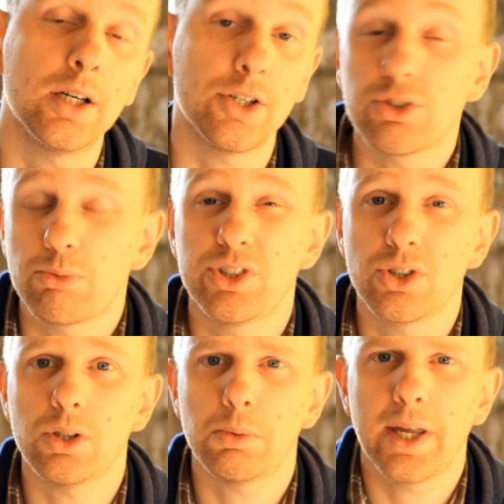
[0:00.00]
and as a
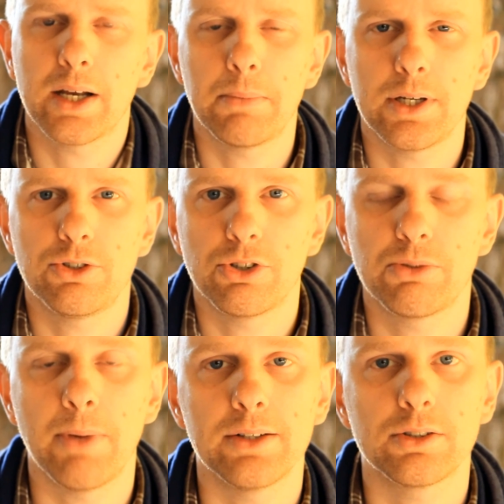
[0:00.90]
result we get a bit
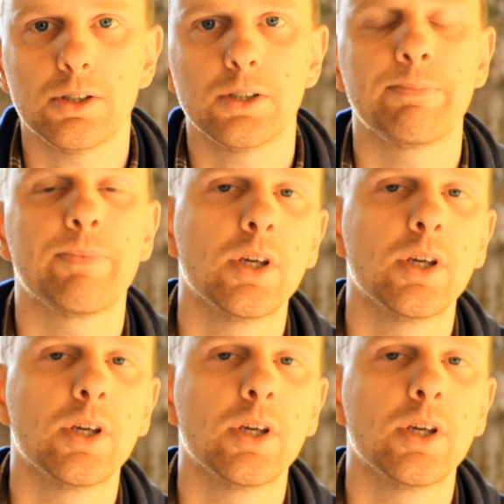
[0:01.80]
judgmental.